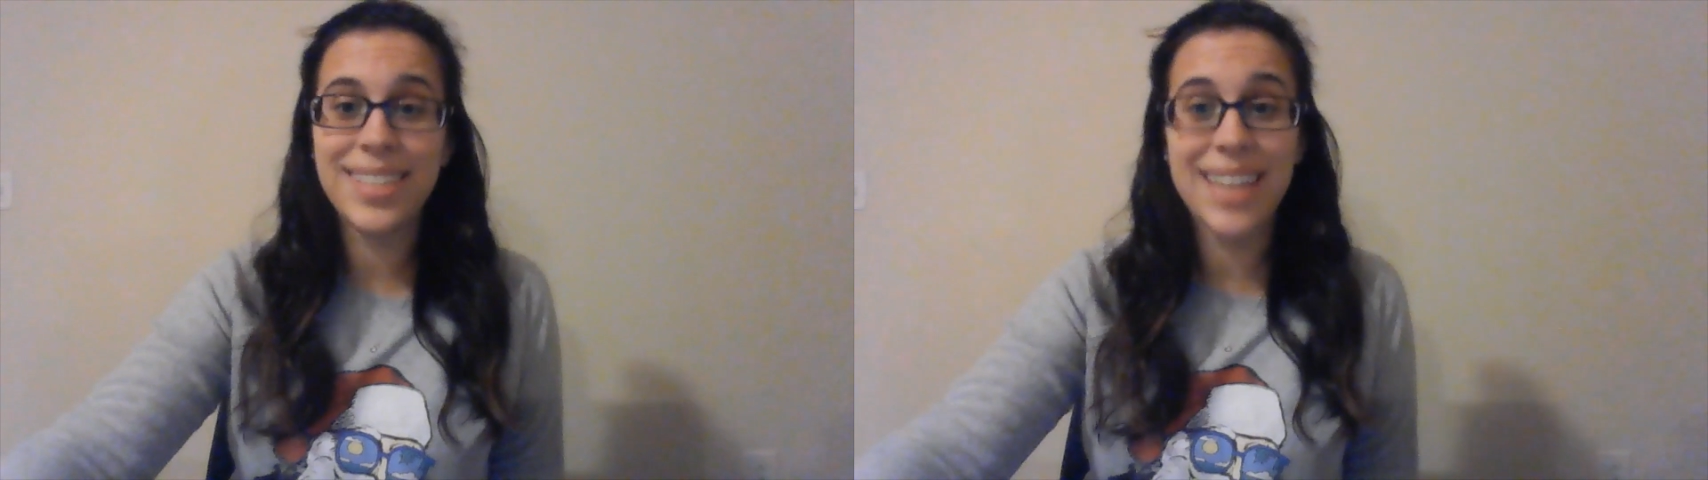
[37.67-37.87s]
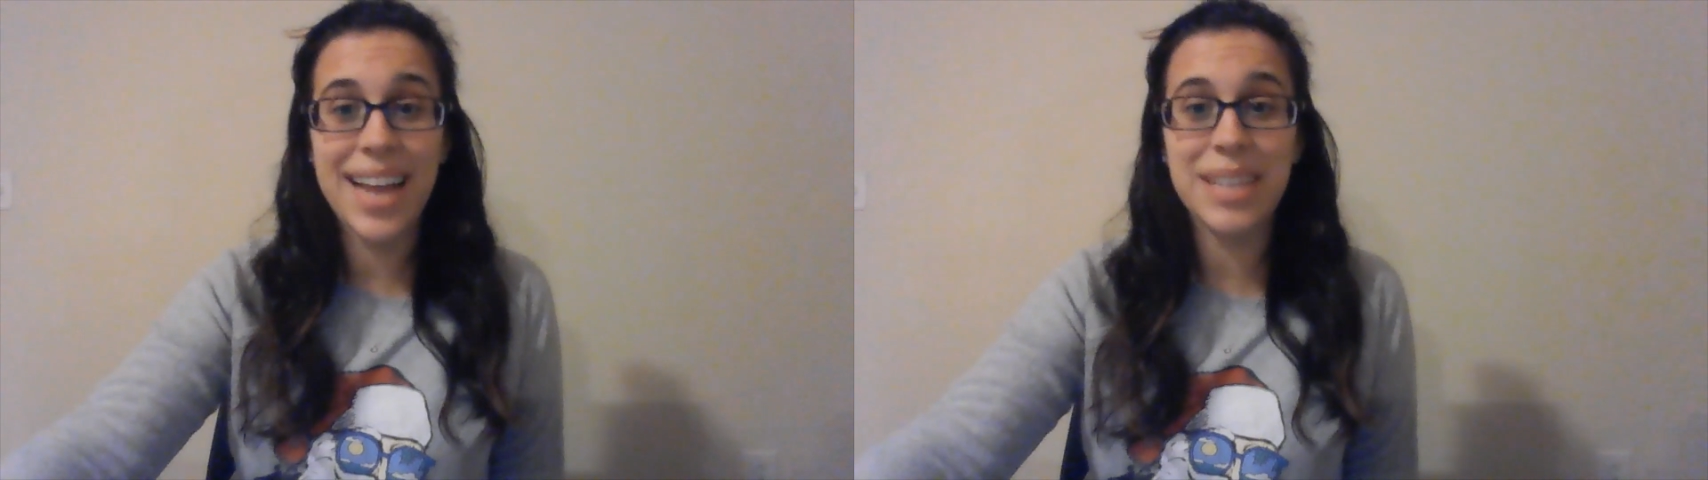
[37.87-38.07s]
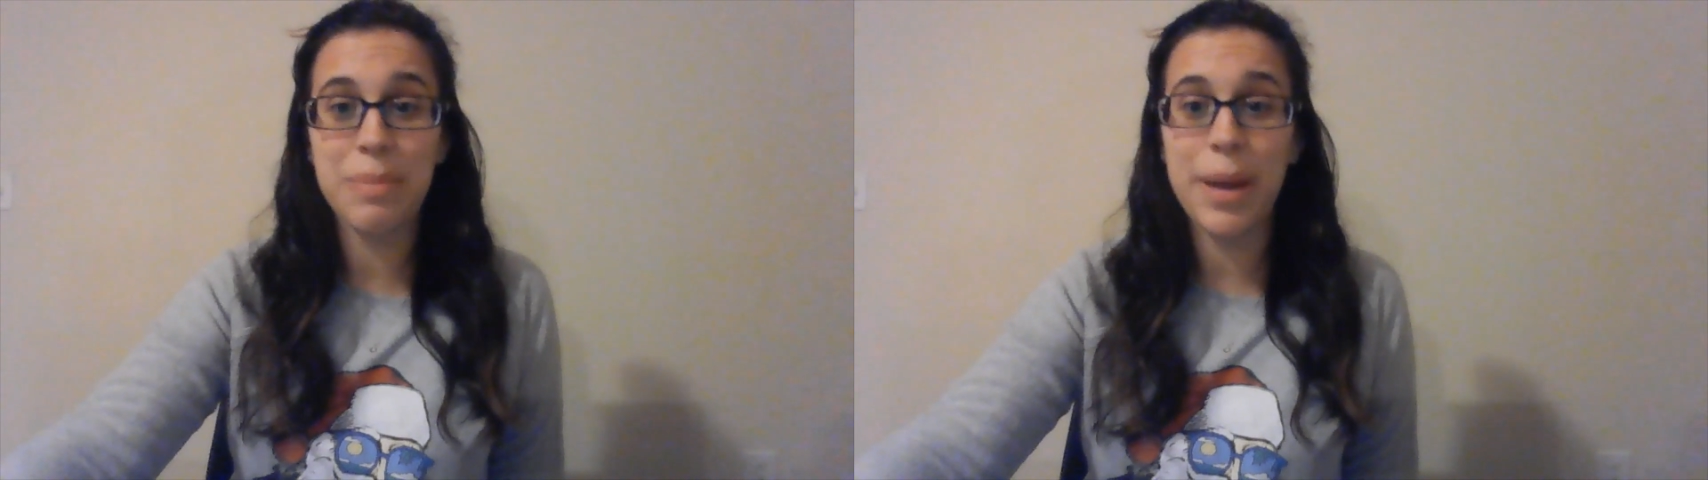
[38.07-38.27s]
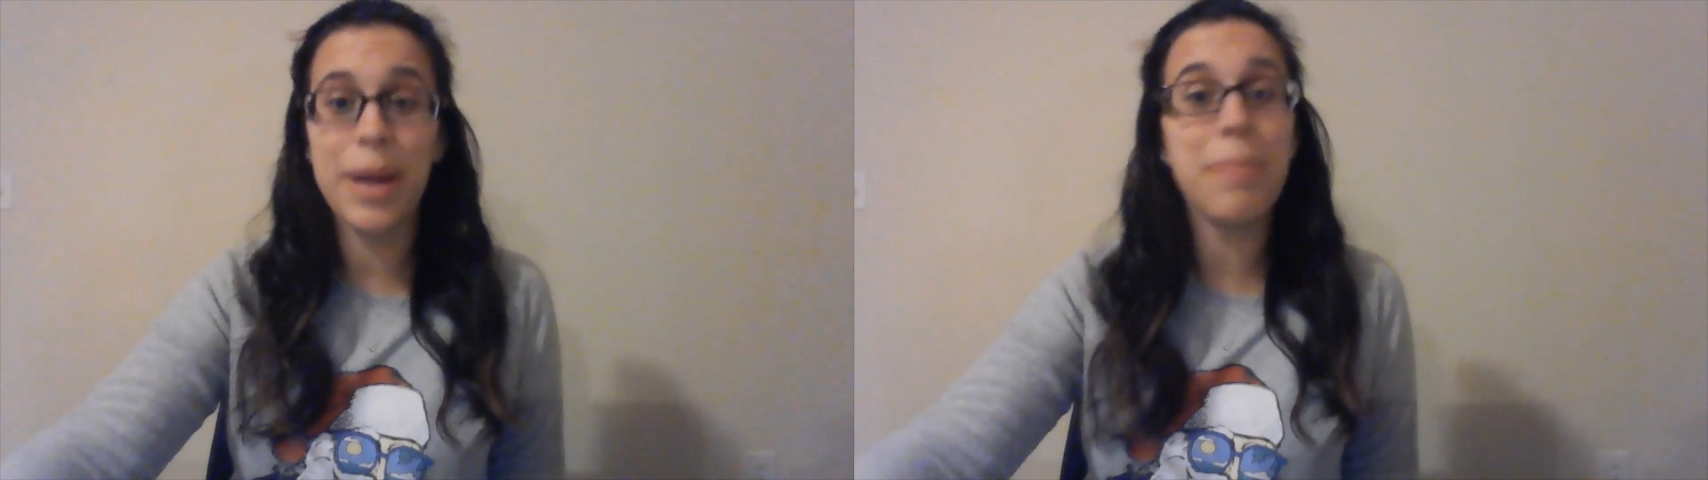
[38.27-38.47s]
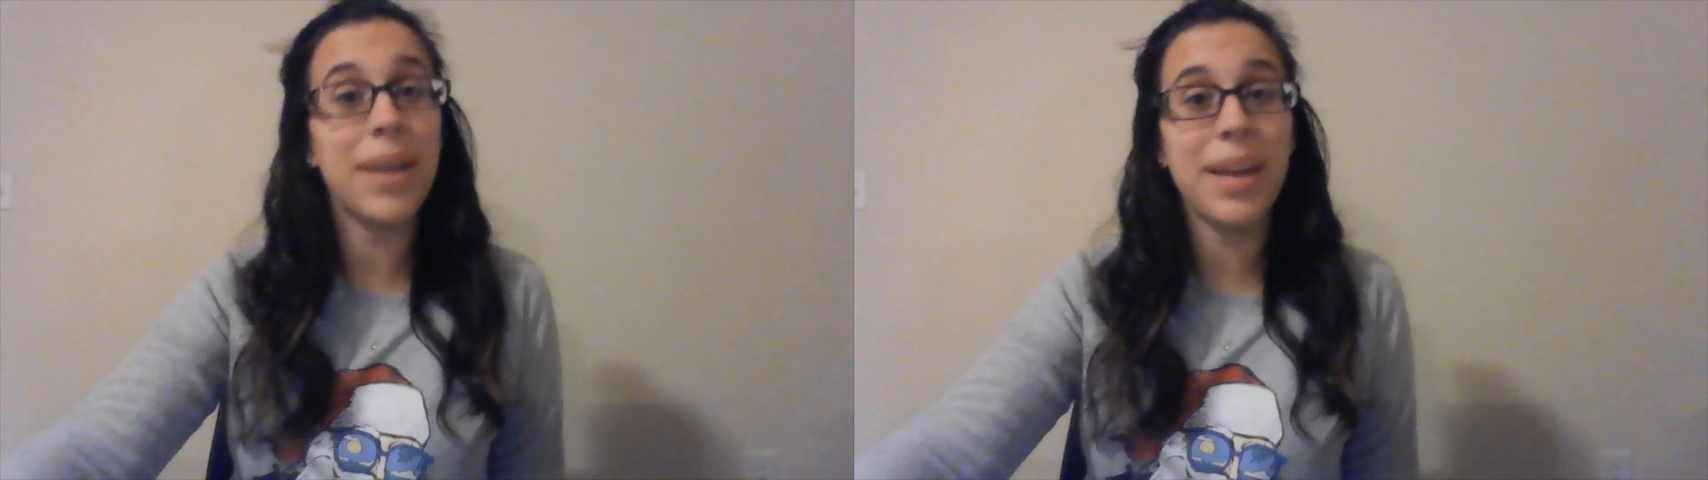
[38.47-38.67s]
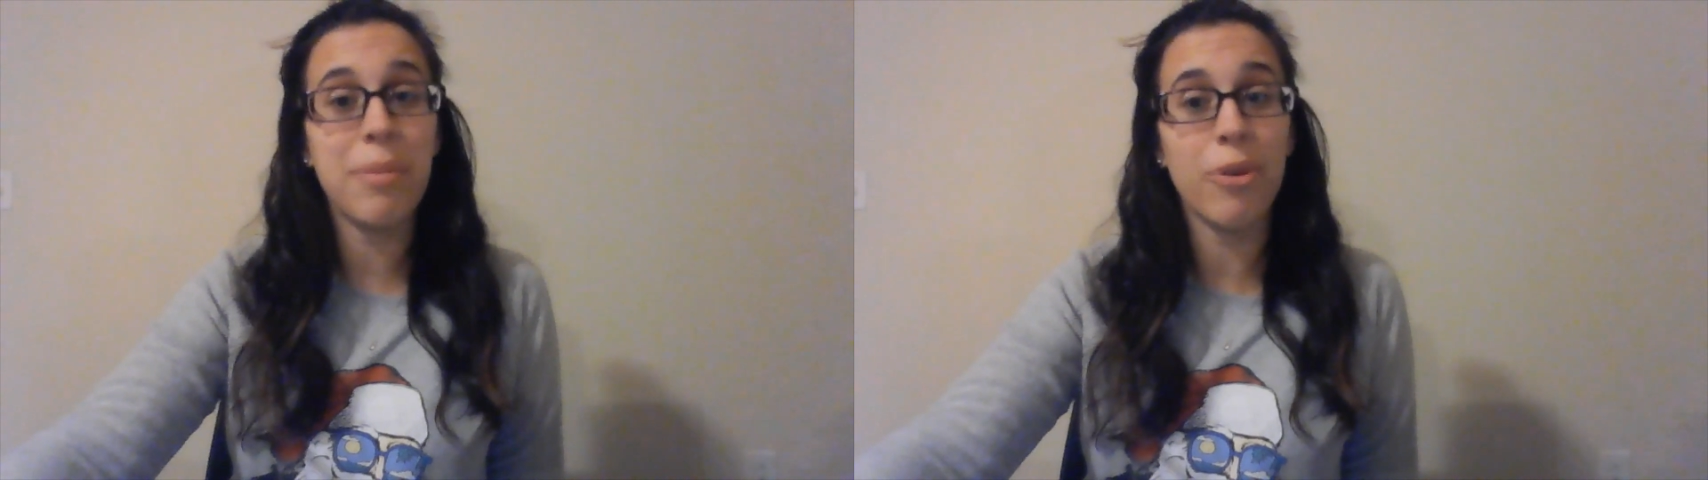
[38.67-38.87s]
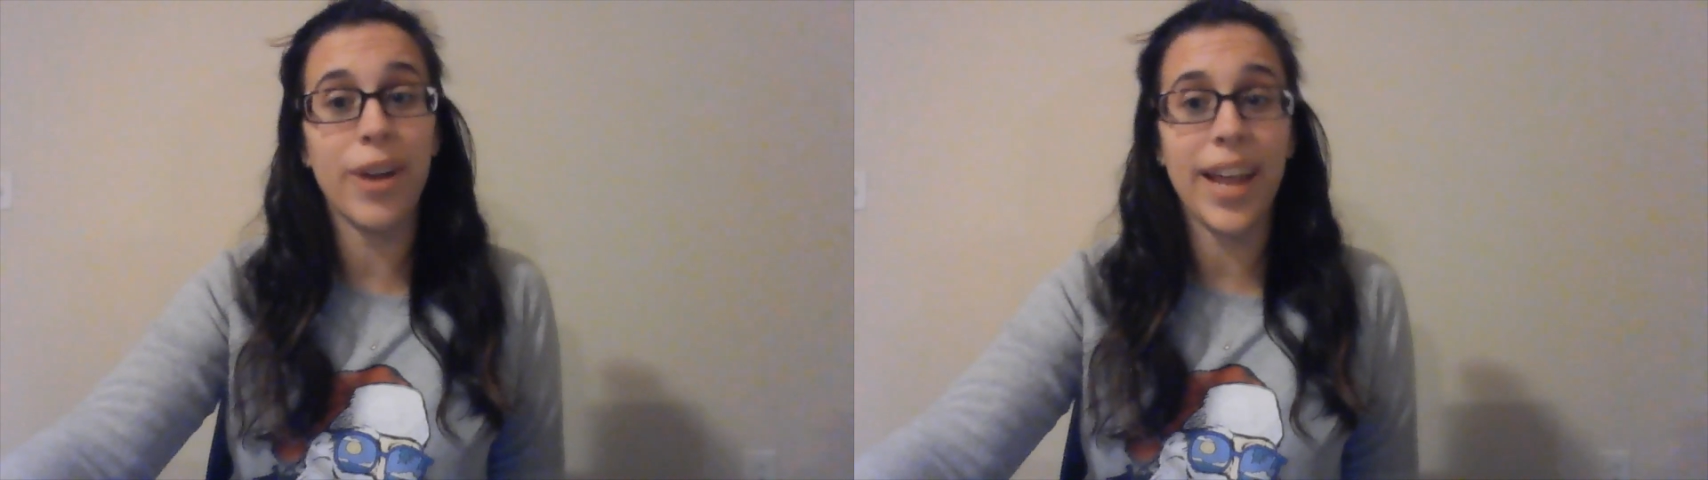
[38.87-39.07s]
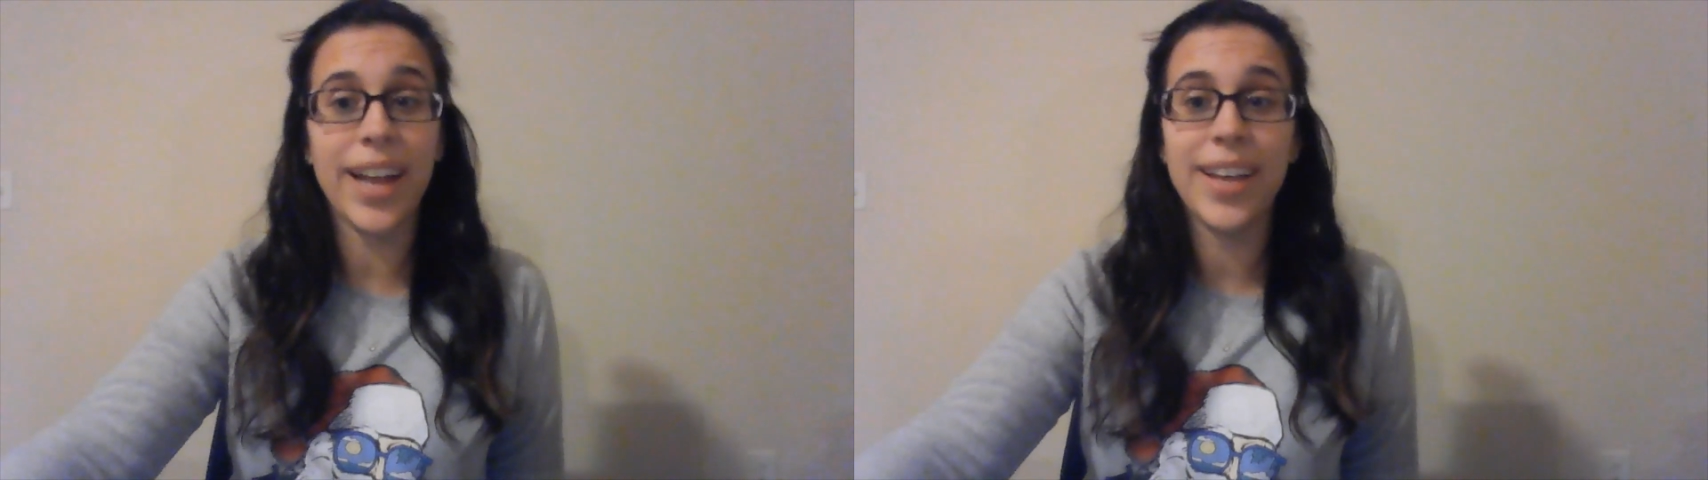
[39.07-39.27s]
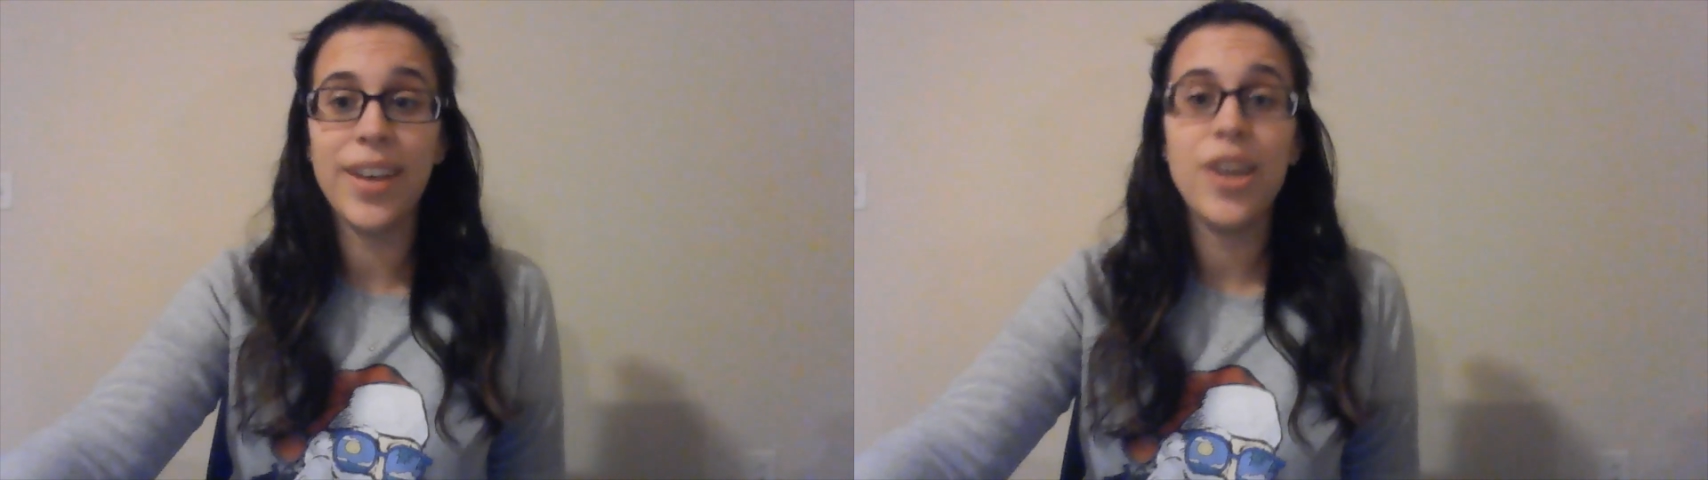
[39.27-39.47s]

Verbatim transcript: today is Merry Monday morning.